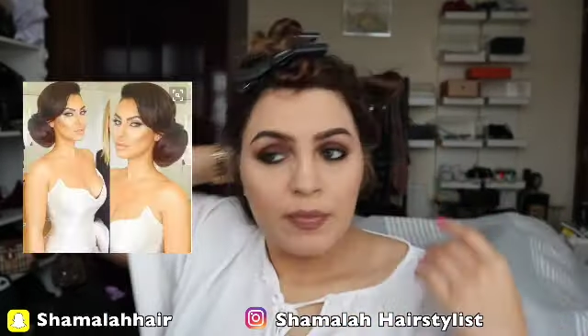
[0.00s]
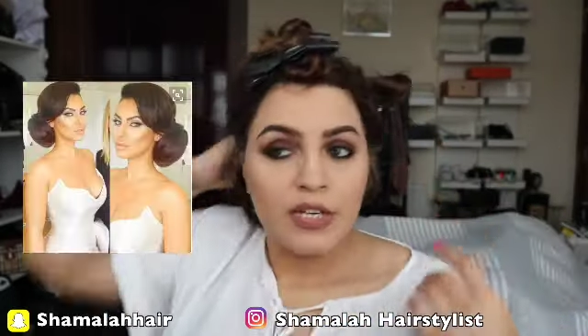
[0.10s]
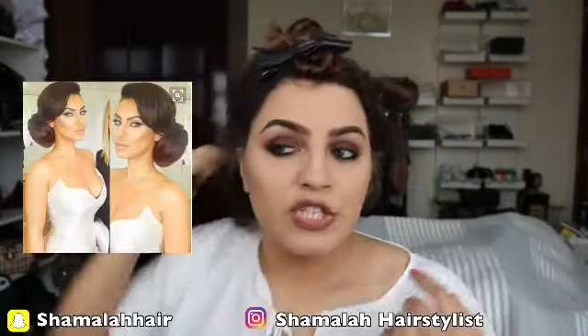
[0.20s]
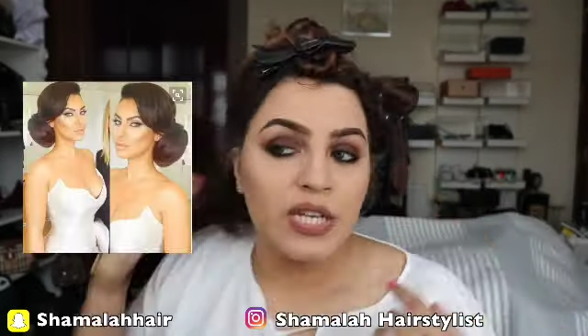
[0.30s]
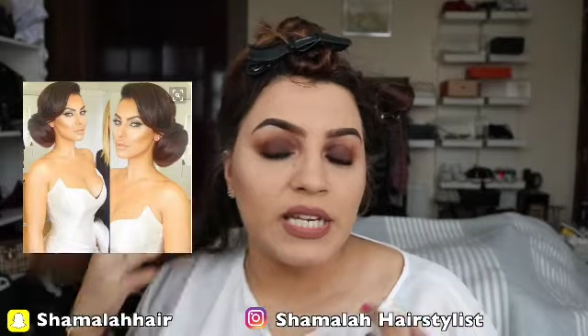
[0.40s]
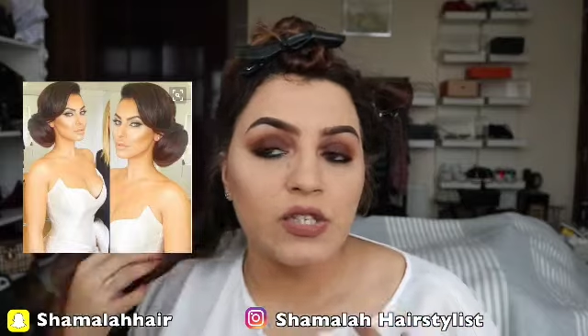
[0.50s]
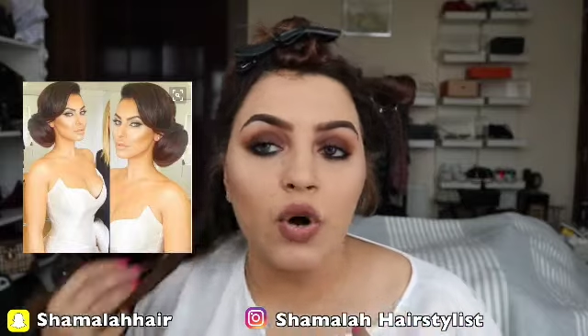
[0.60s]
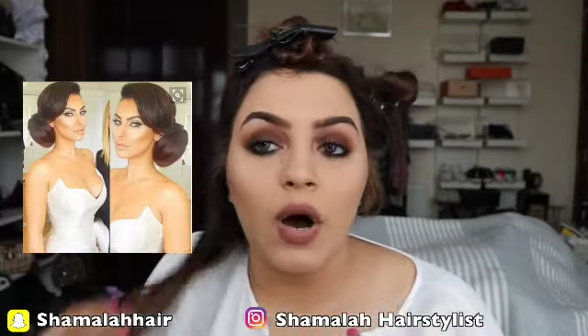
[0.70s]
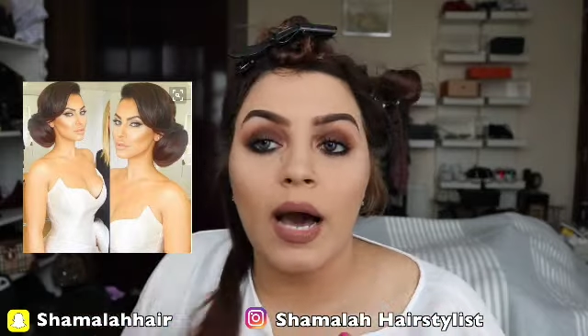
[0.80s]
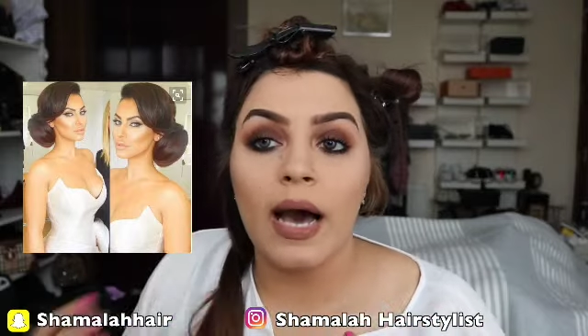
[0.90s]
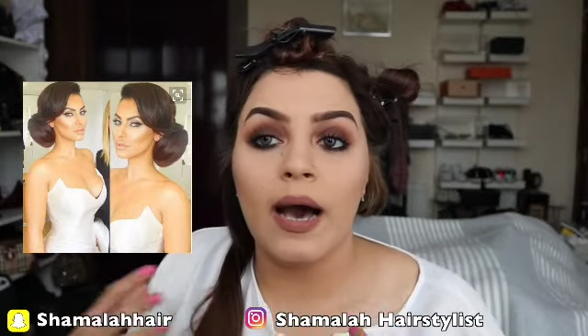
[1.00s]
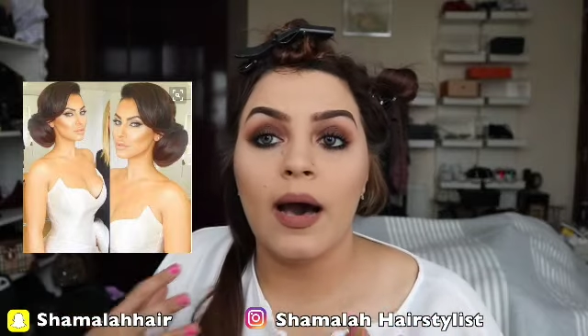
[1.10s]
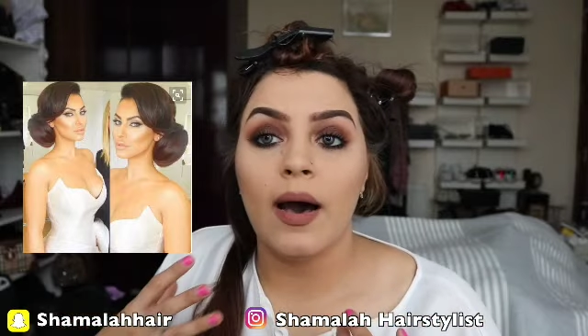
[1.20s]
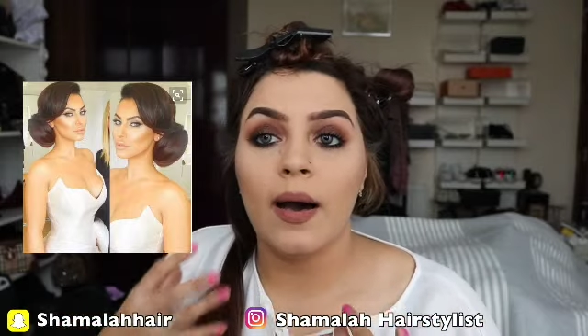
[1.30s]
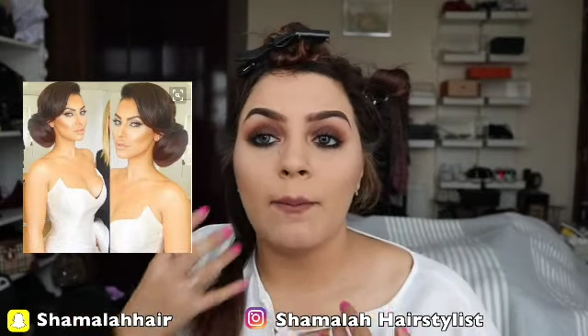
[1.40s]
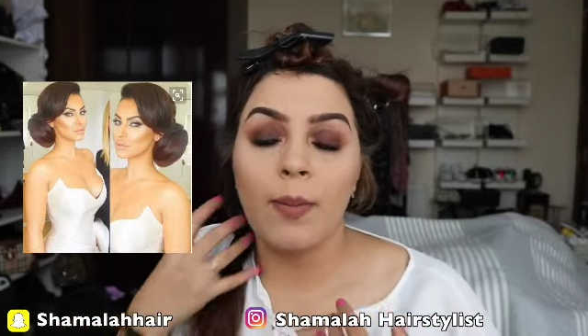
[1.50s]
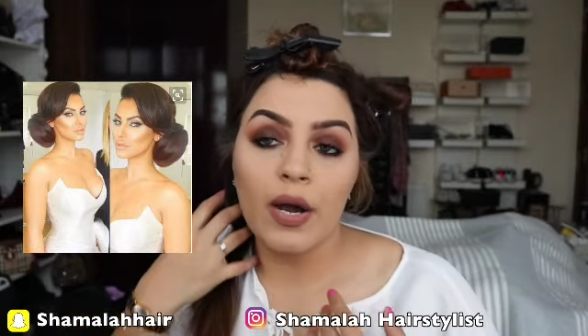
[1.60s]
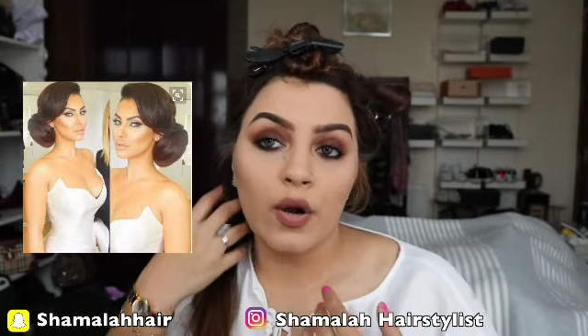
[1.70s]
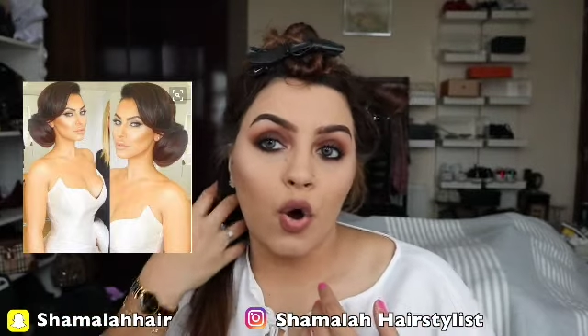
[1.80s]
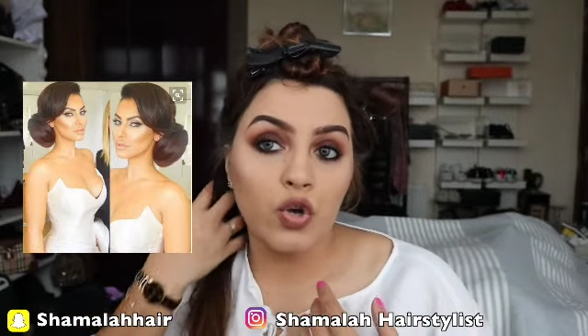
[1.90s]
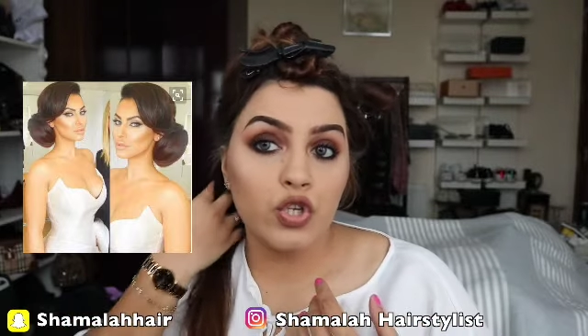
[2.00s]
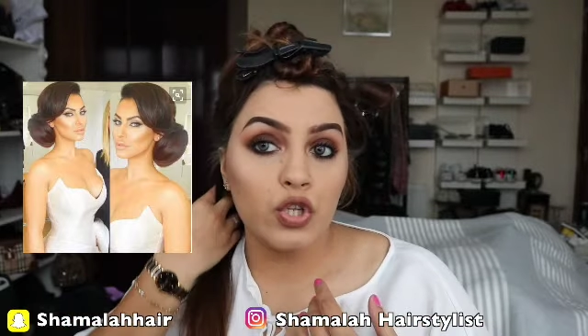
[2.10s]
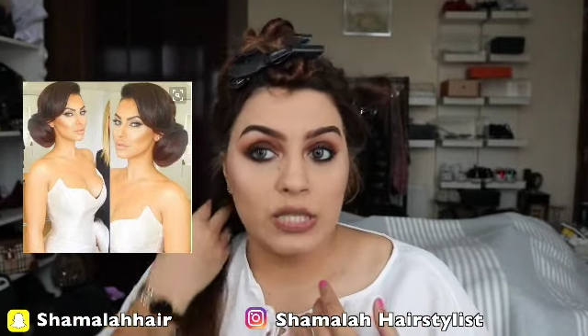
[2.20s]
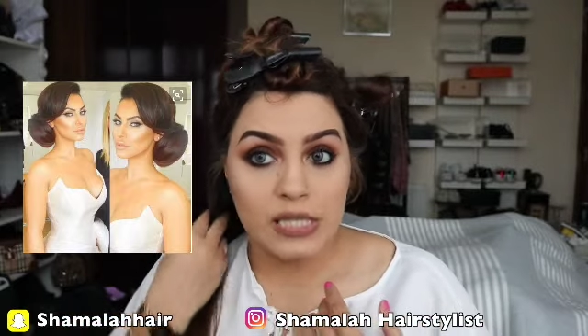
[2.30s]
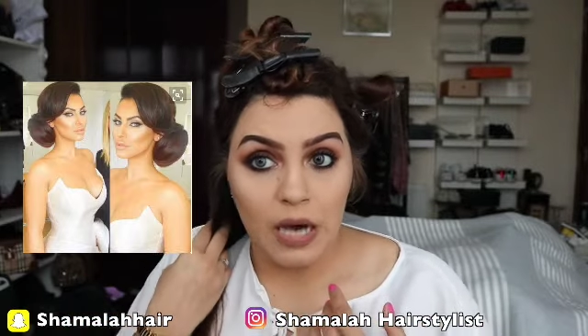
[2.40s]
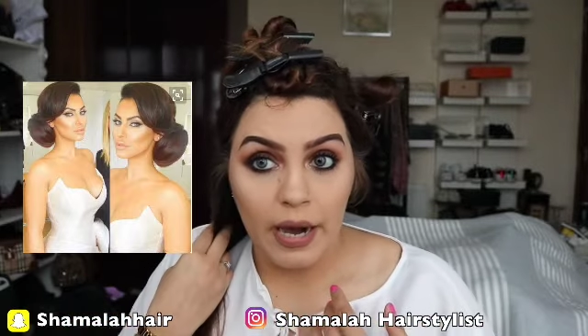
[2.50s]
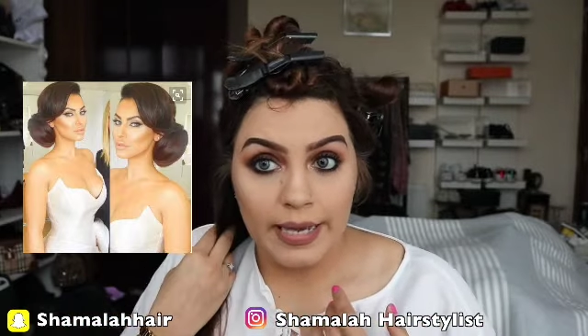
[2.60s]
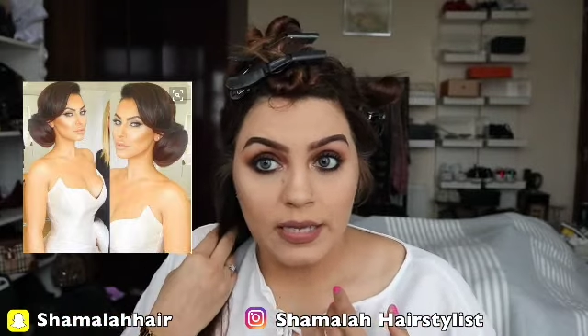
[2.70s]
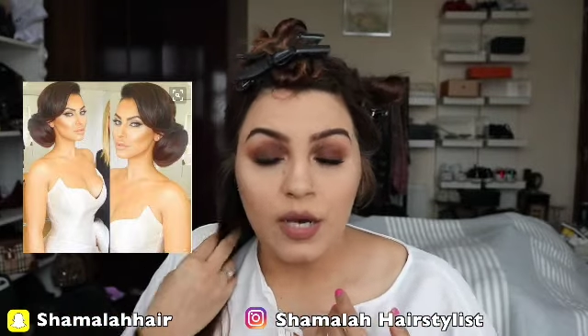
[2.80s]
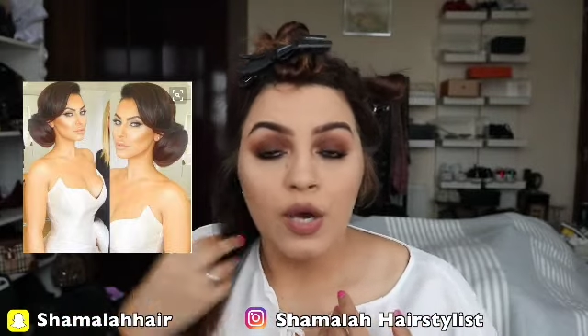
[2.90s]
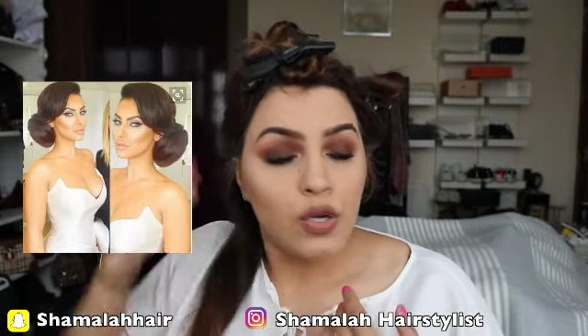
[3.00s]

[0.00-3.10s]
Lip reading: she's got her bun to the side.